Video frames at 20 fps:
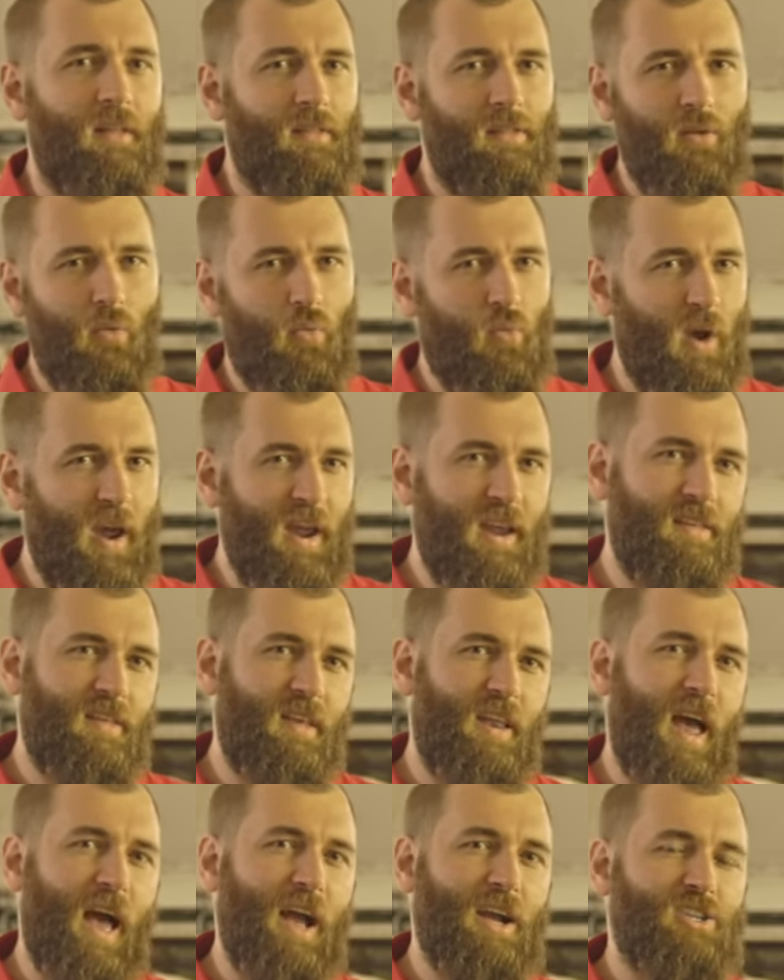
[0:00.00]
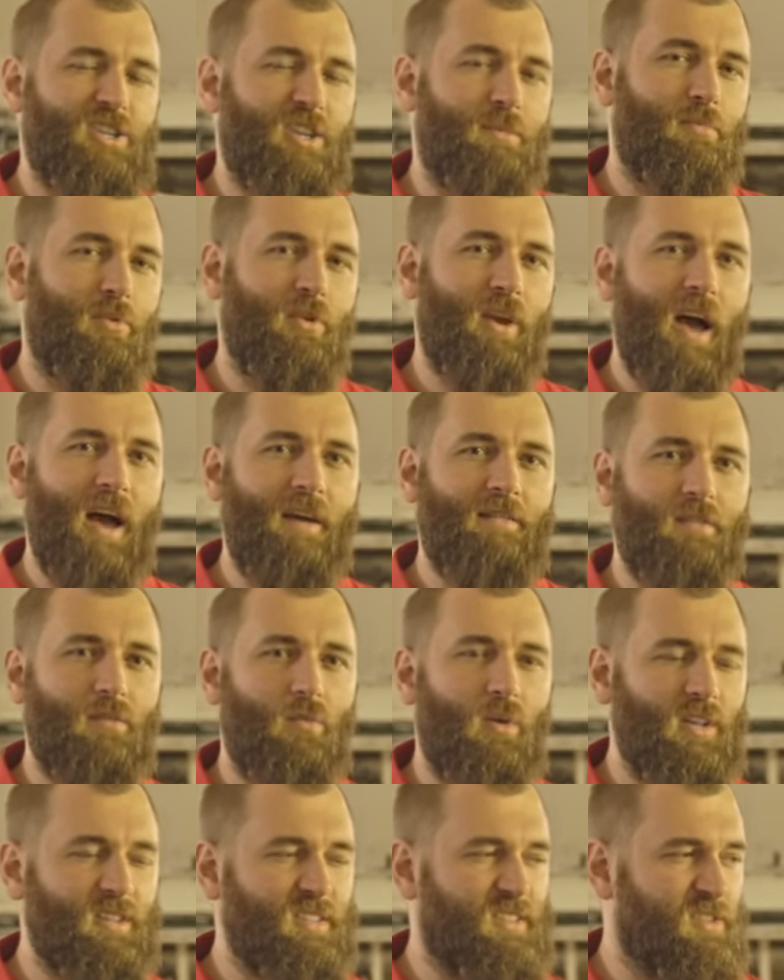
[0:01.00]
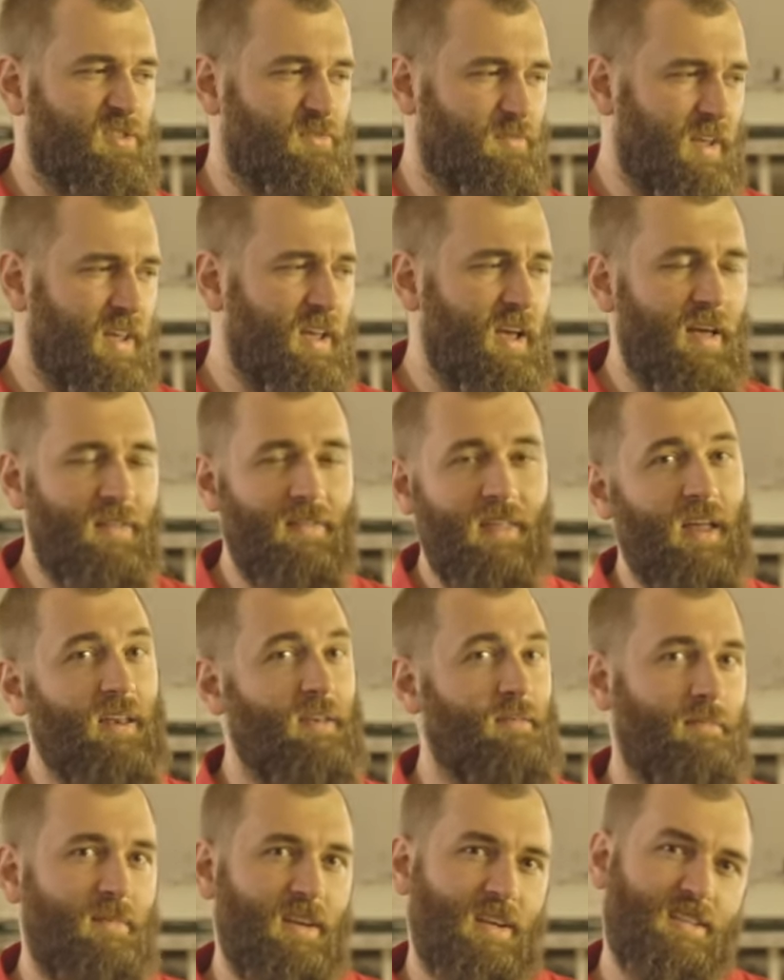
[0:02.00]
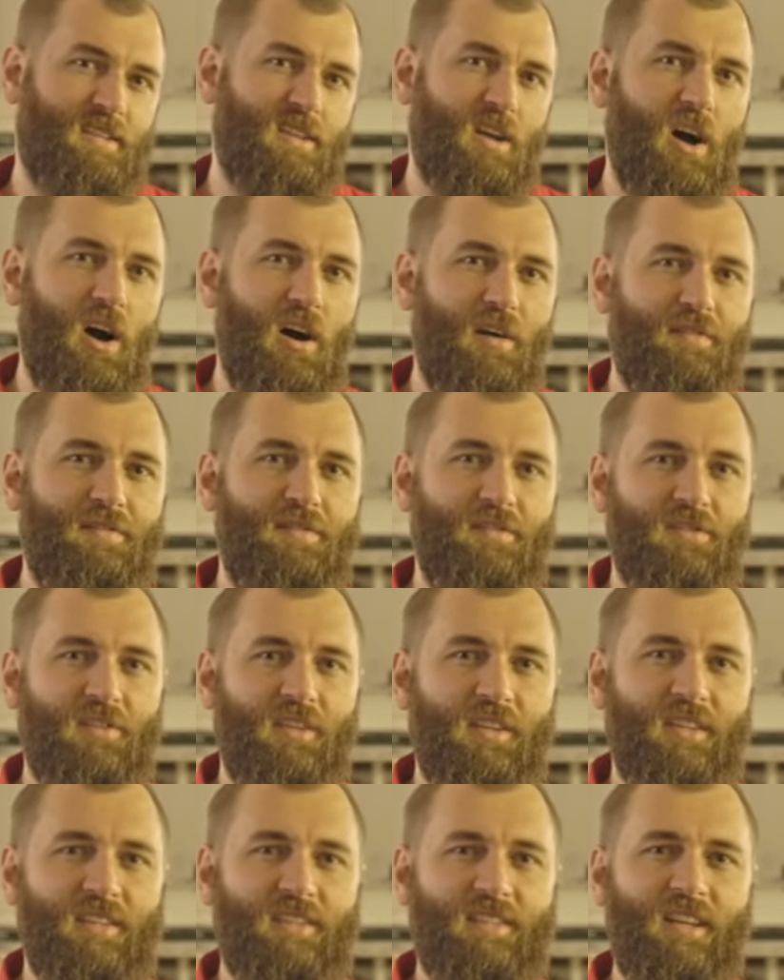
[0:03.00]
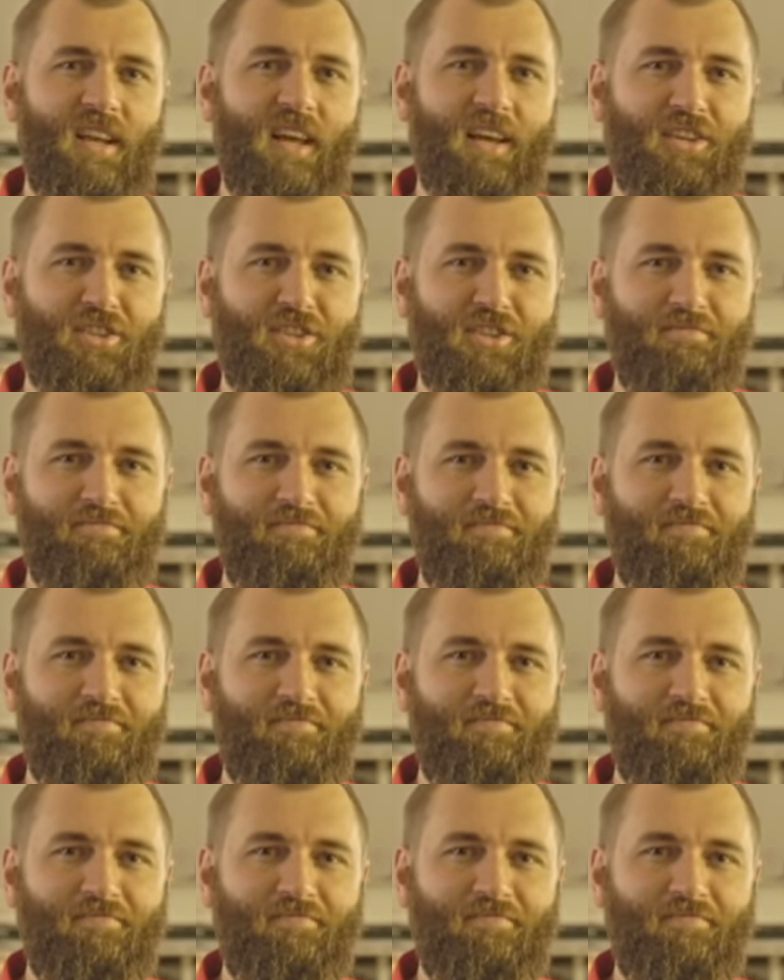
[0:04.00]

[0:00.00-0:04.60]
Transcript: the way that actually Bunnahabhain wants it to be, and then it's off to the distillation.